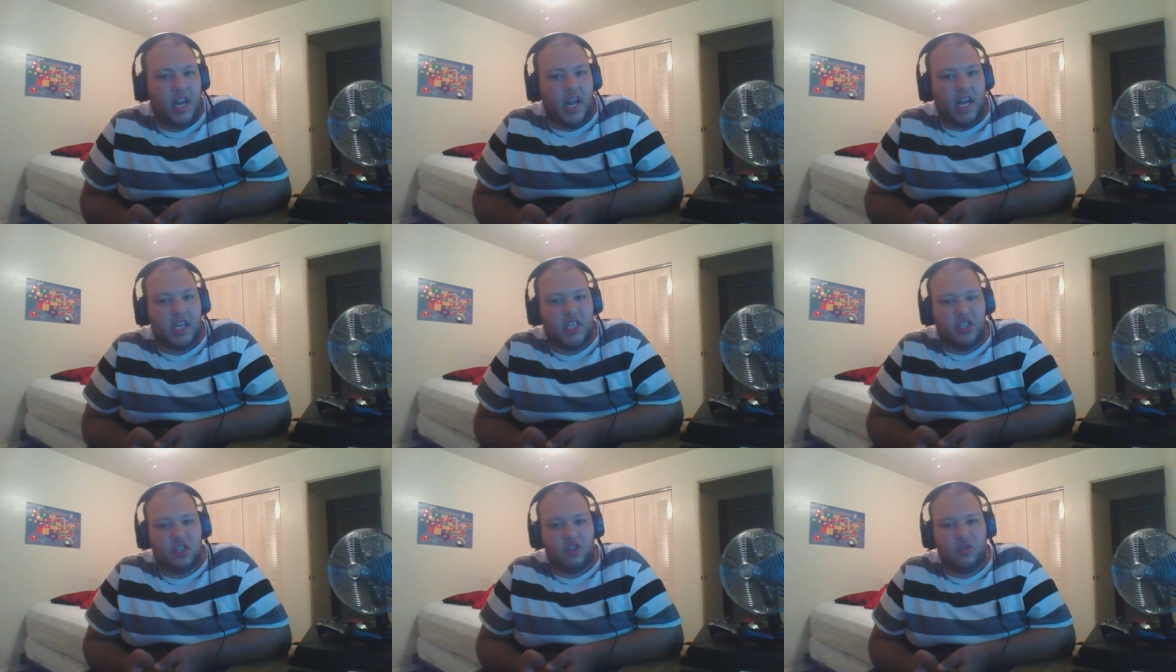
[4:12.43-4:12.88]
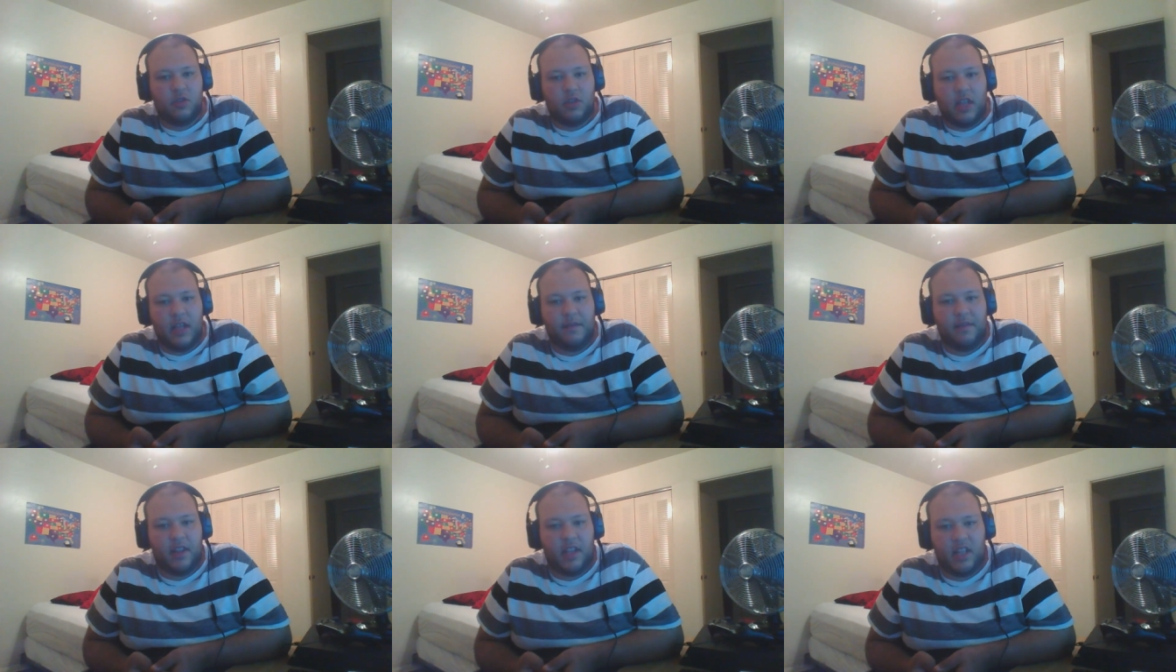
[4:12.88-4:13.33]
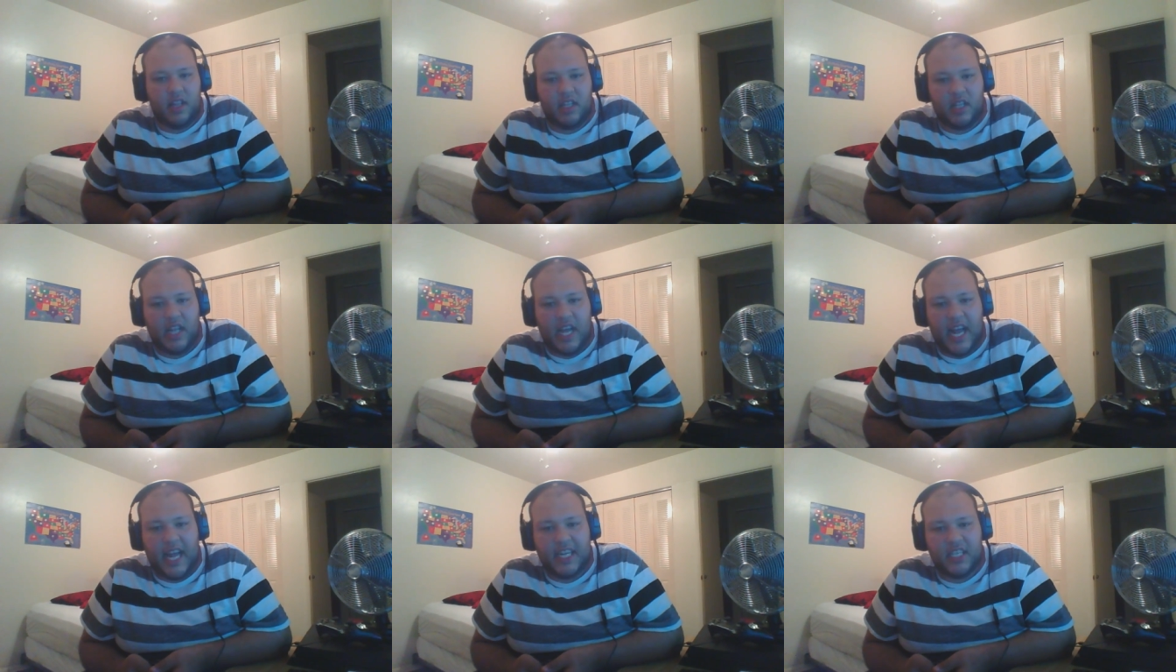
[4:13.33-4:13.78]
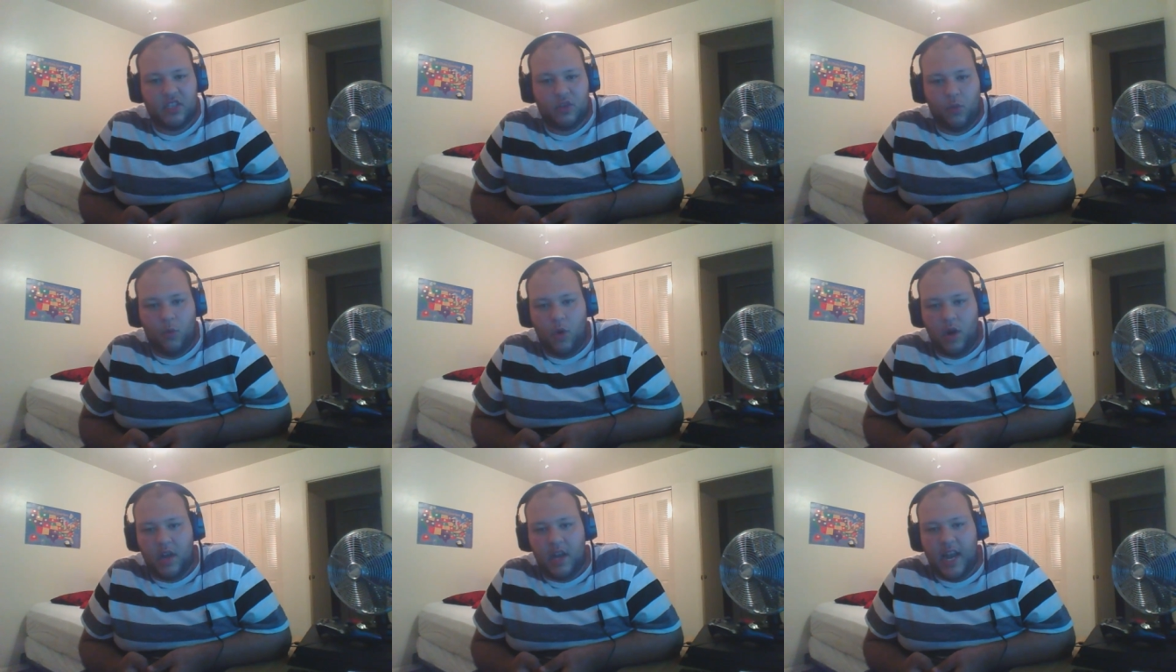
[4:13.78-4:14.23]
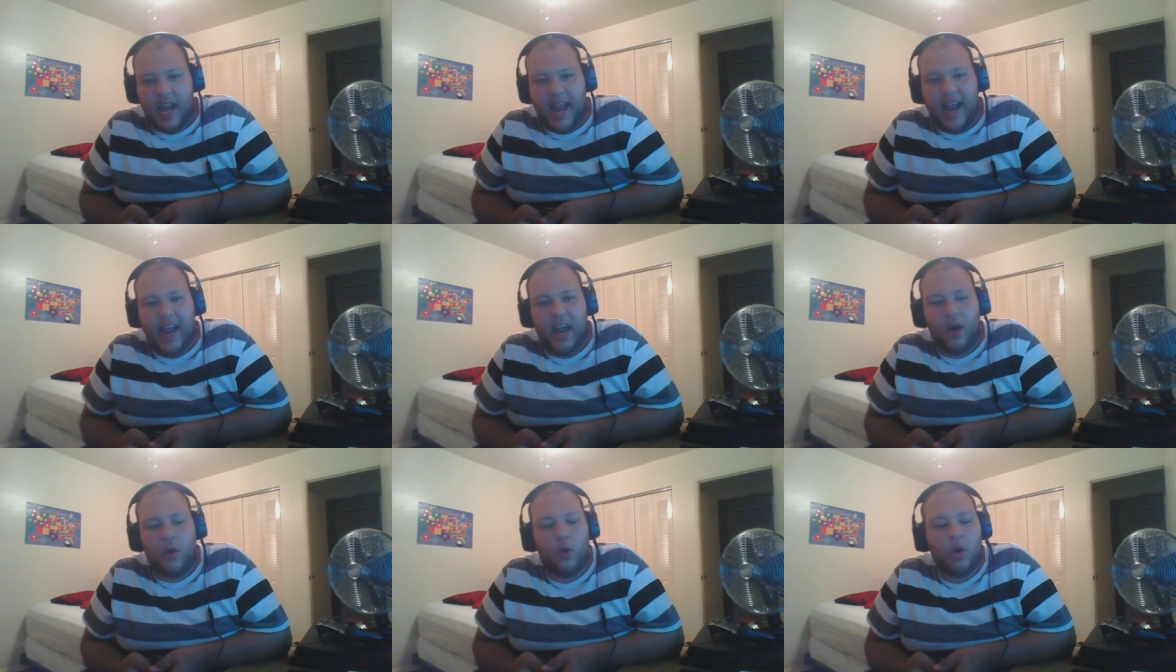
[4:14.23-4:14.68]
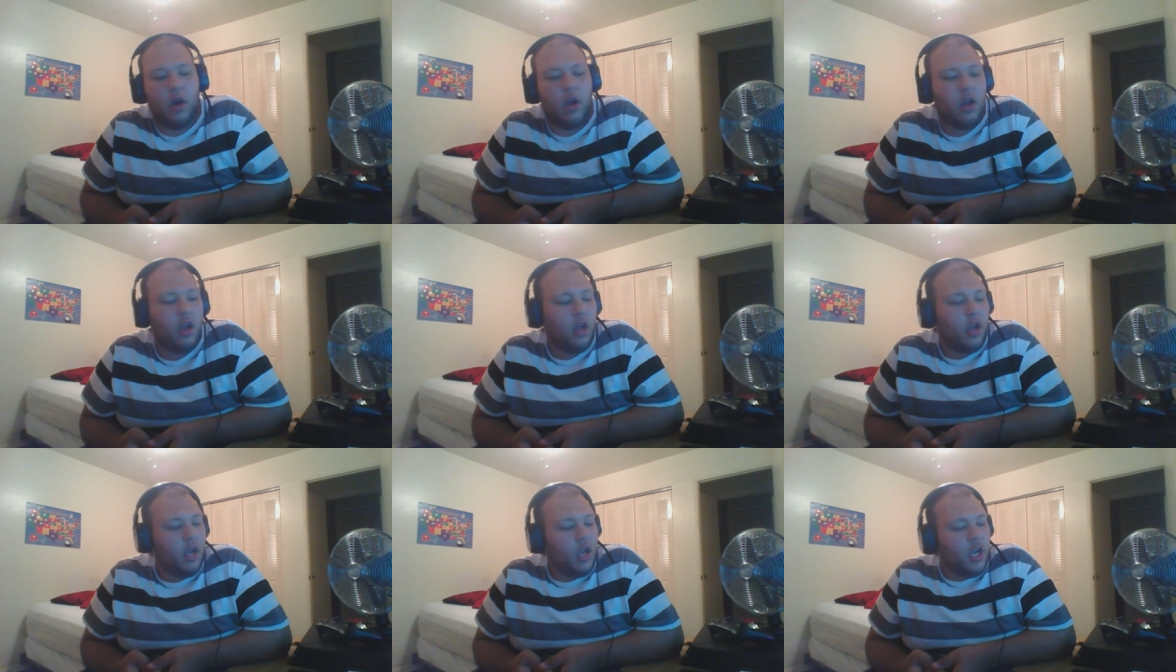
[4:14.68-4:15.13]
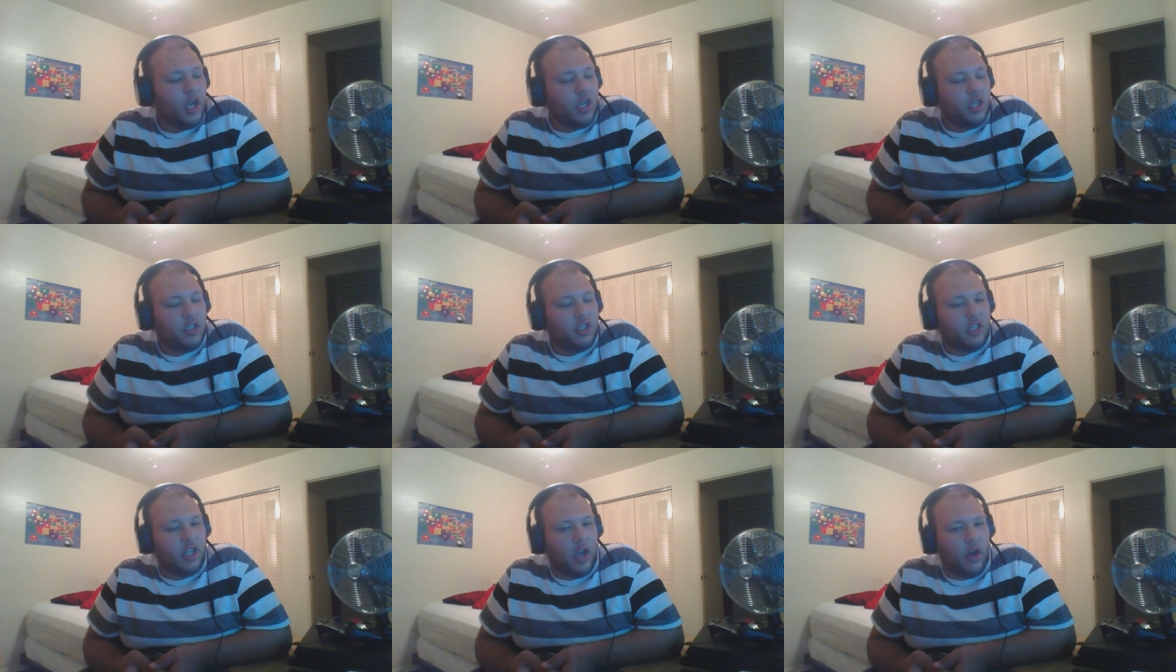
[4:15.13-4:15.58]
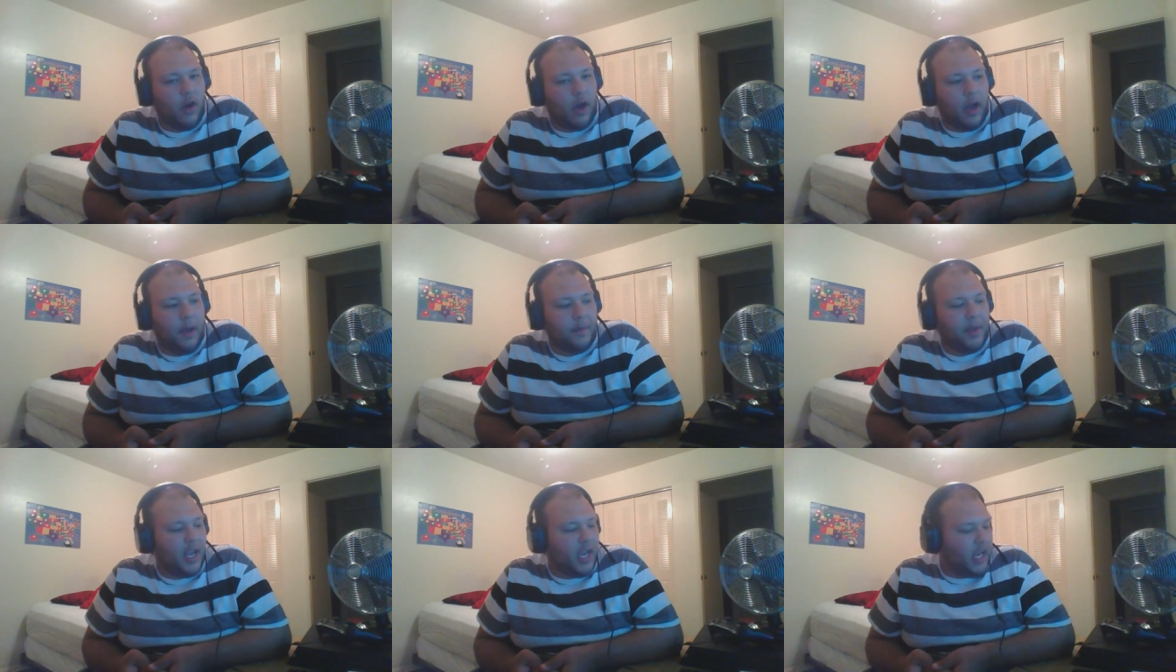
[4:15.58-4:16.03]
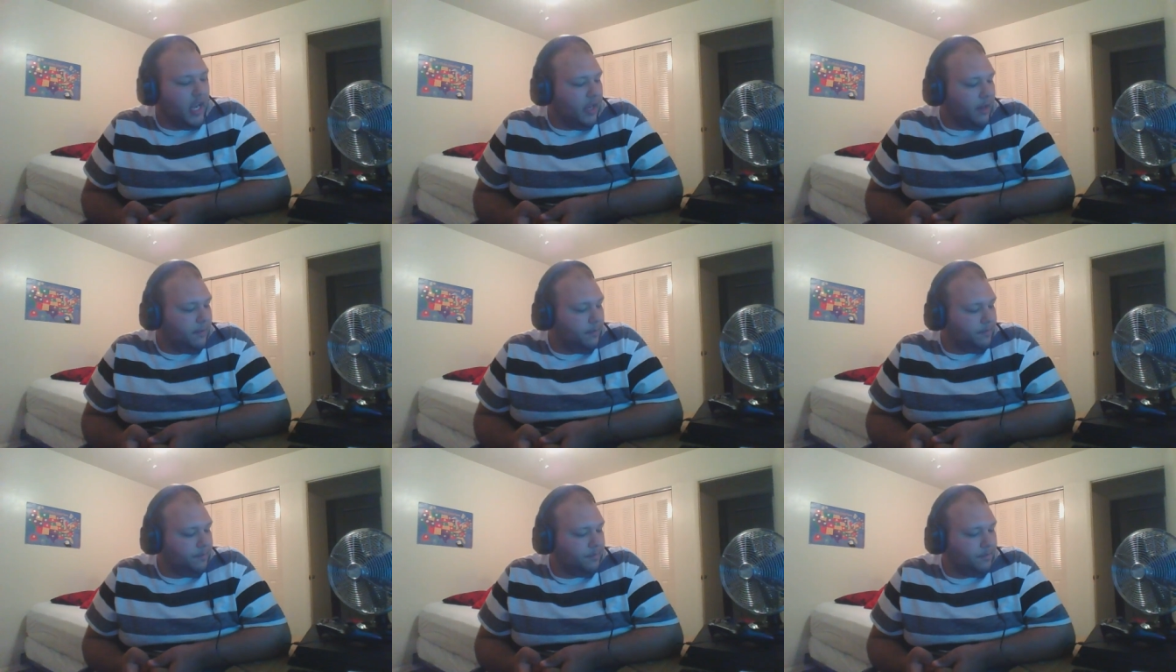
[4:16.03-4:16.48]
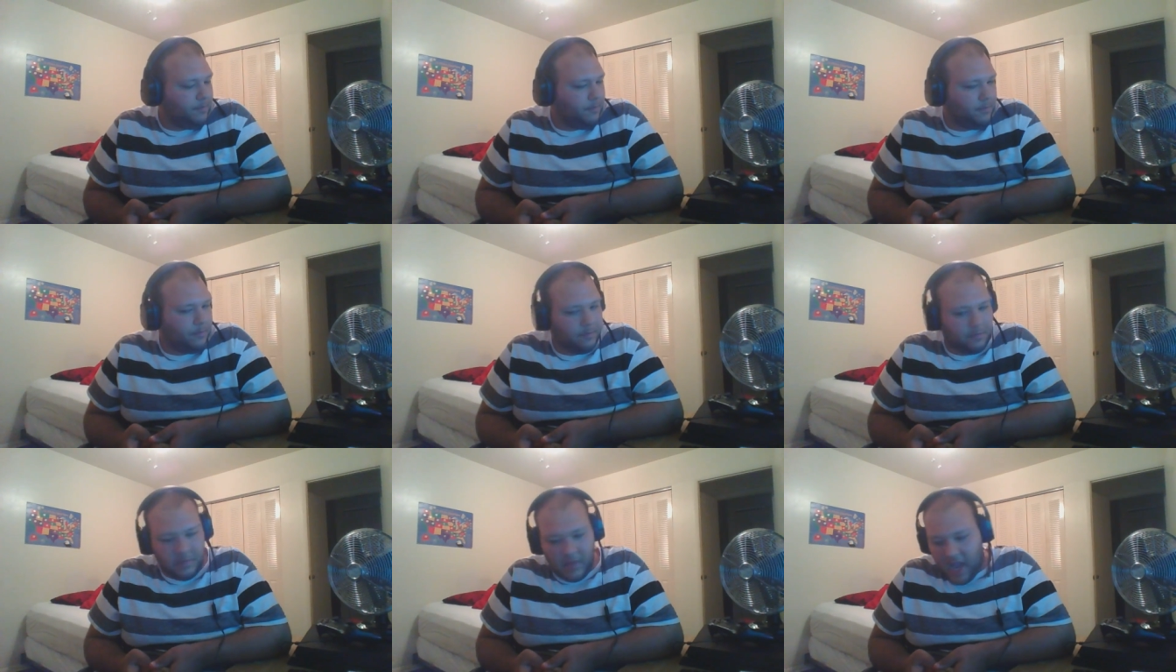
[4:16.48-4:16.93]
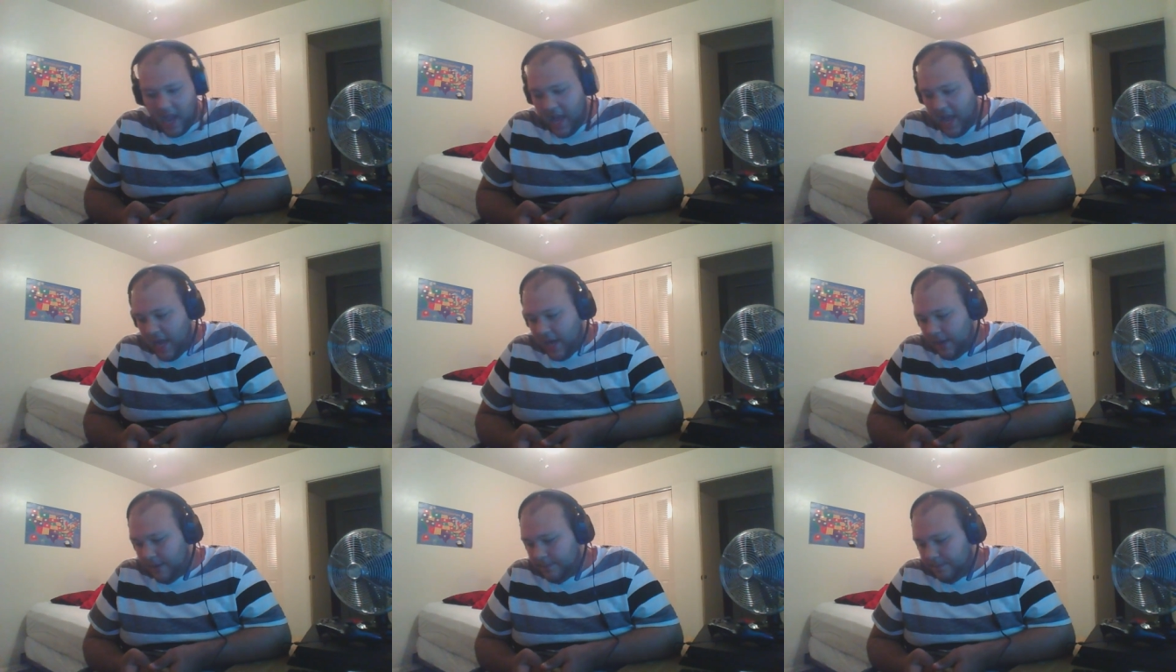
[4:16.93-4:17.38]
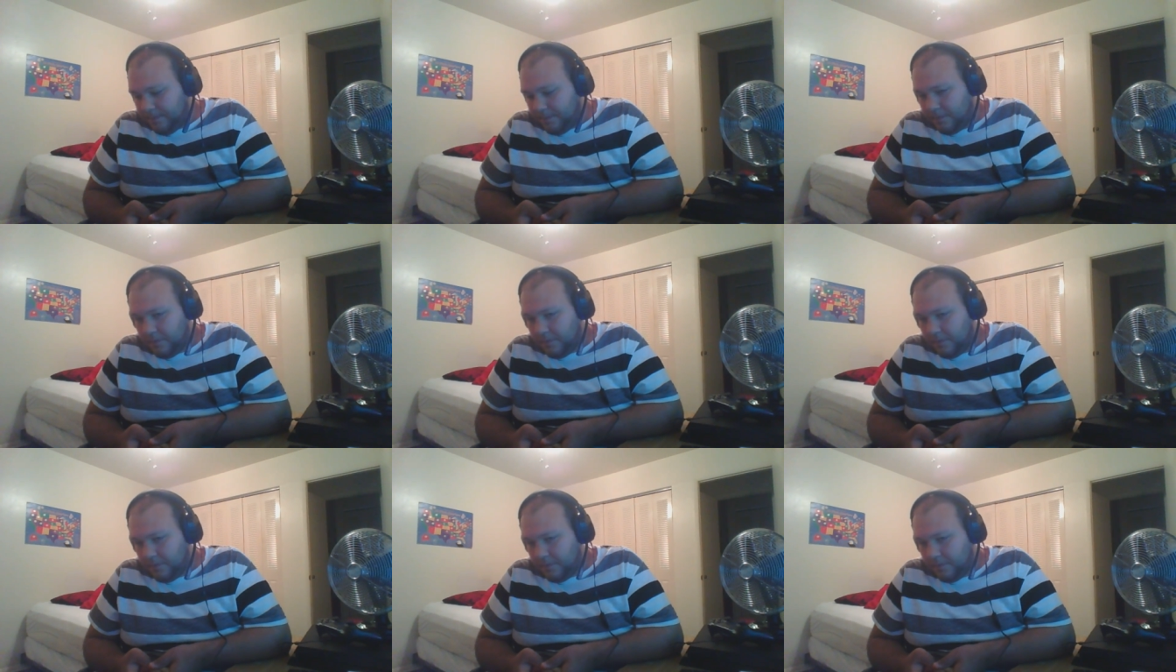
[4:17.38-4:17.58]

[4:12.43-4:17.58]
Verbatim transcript: I just leveling the last one now, so I mean, um,